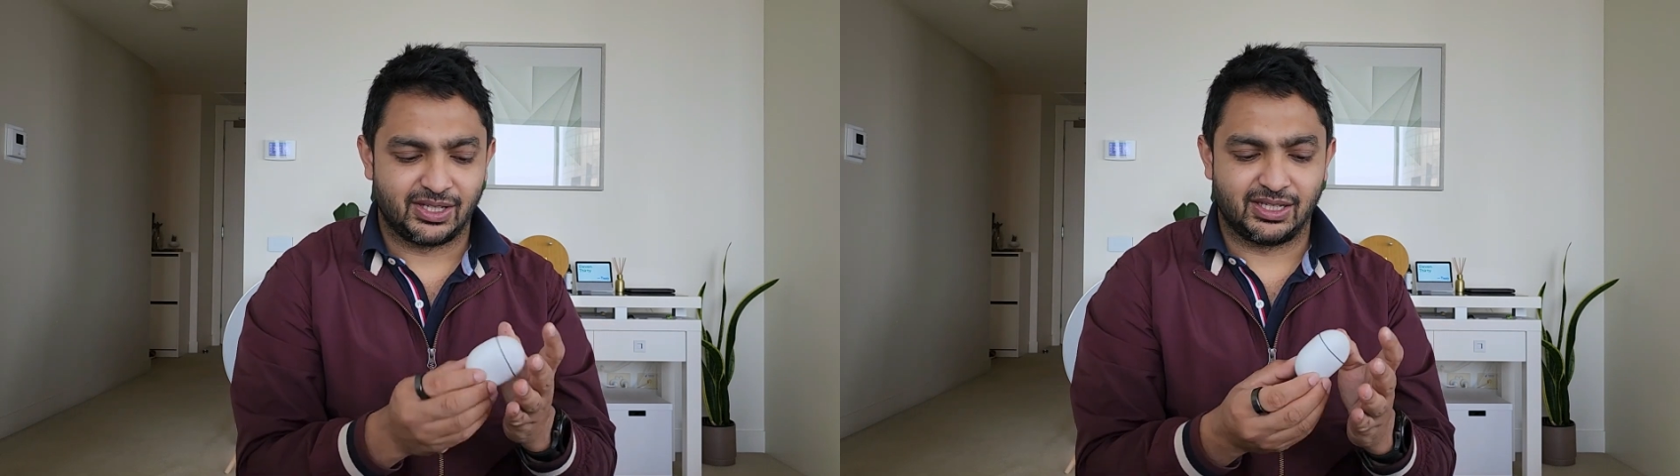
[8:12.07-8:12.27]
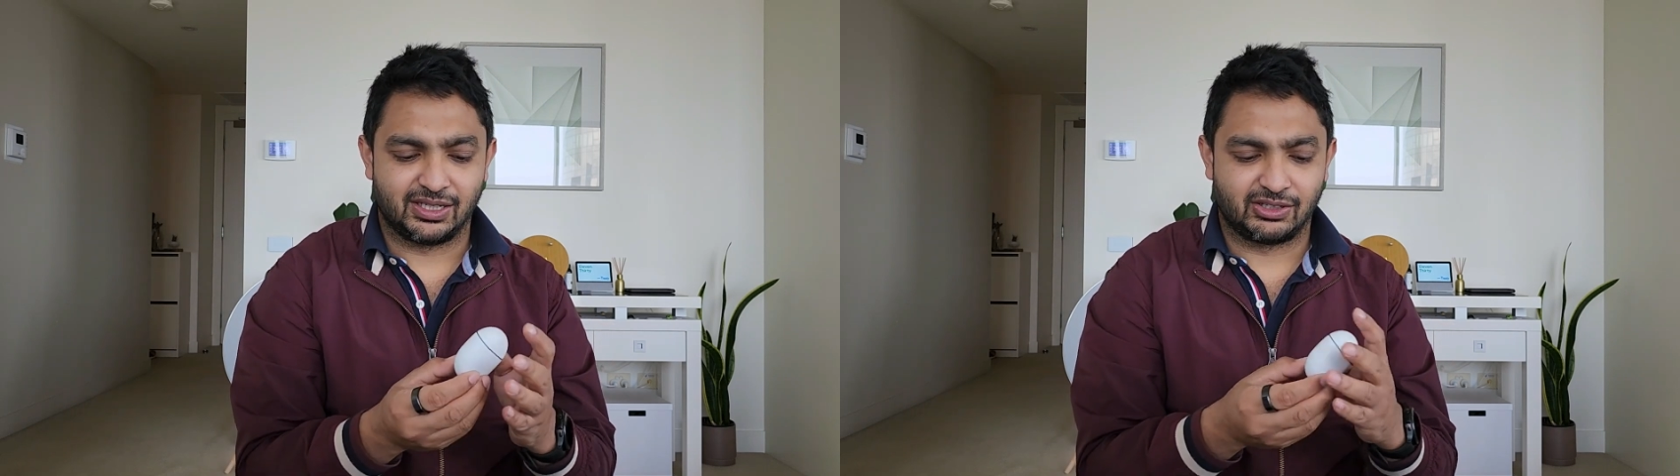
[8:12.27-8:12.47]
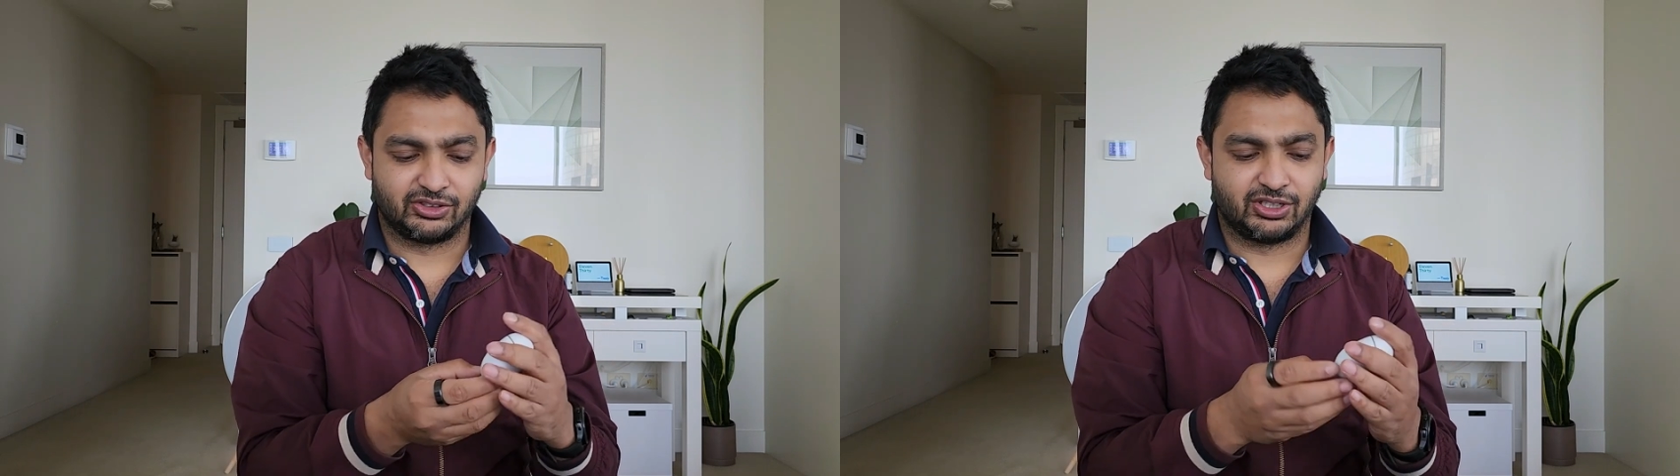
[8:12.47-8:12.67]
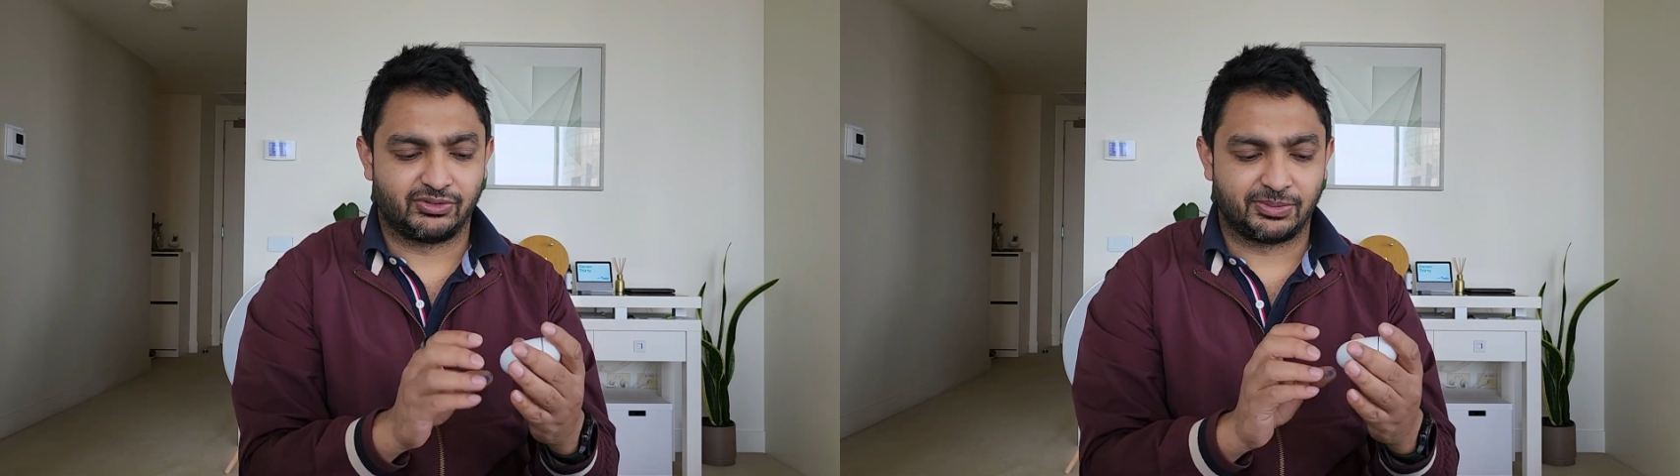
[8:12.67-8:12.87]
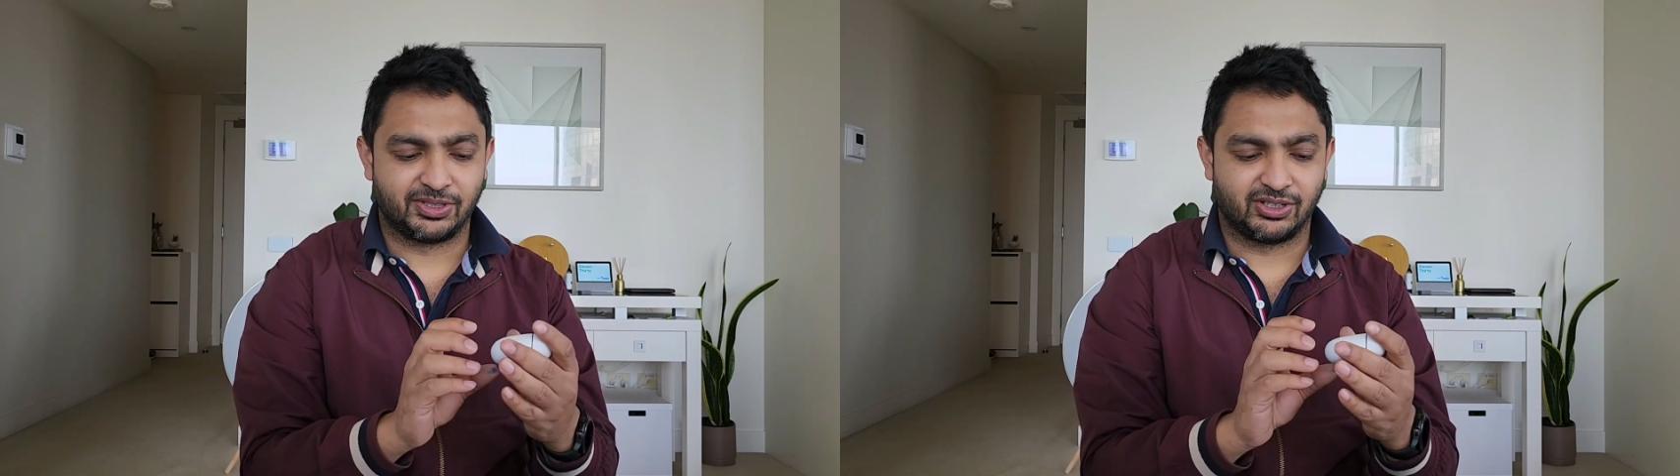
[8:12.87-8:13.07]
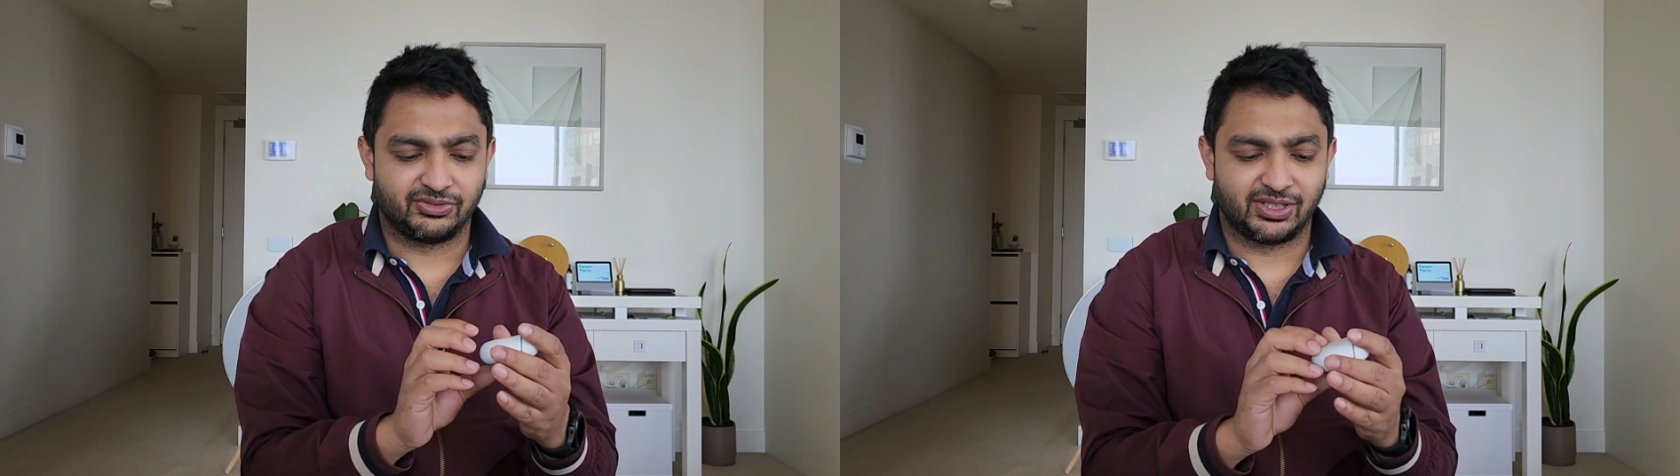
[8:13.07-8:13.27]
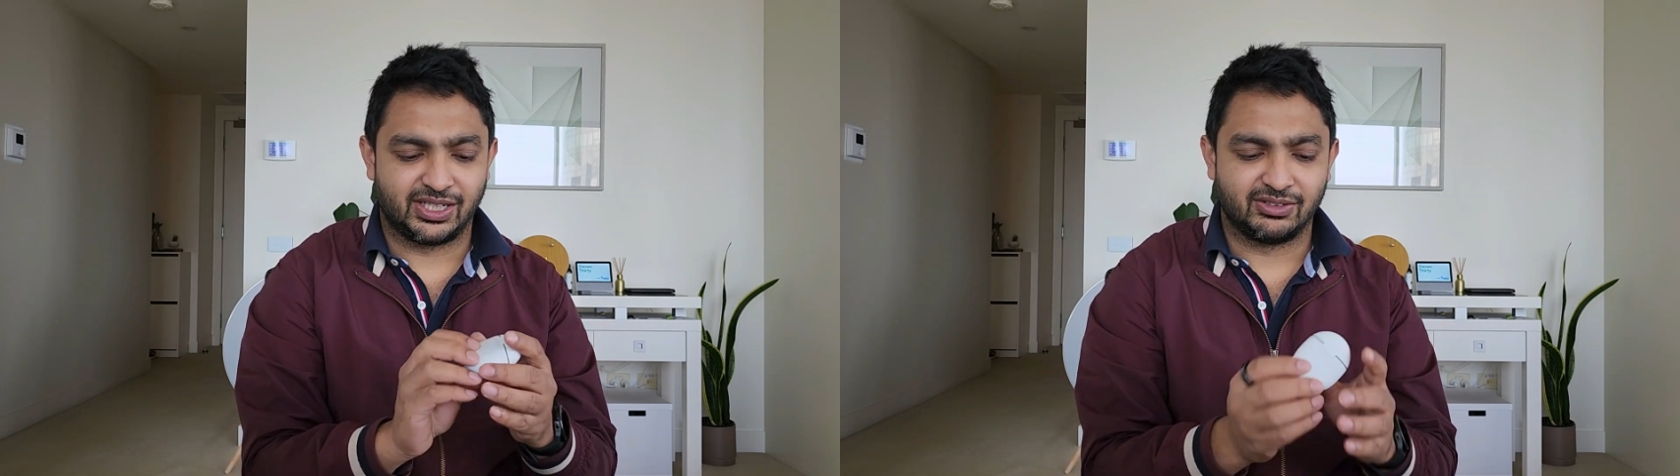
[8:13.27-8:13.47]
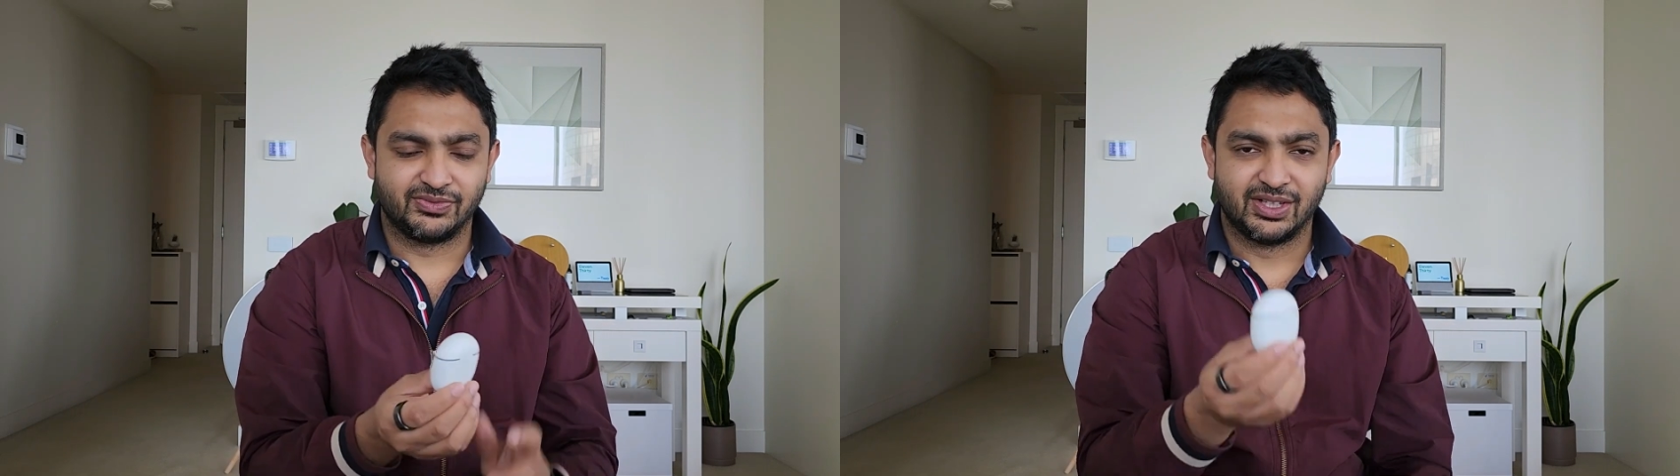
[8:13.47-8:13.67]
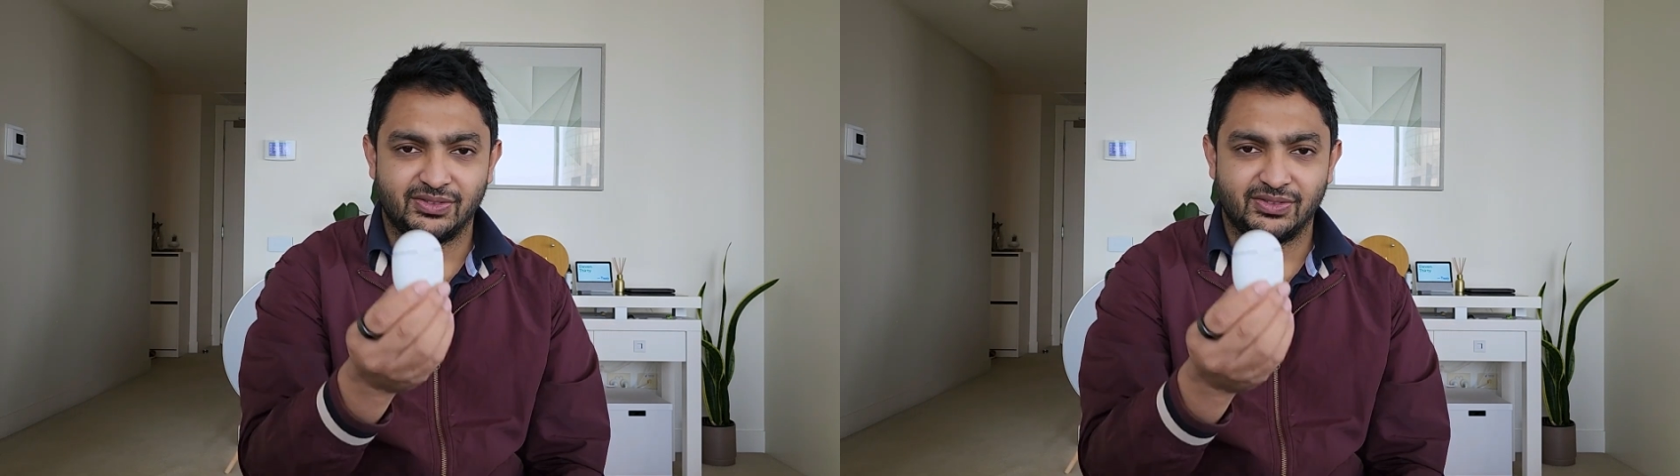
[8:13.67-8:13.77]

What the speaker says: and though I rubbed it off now,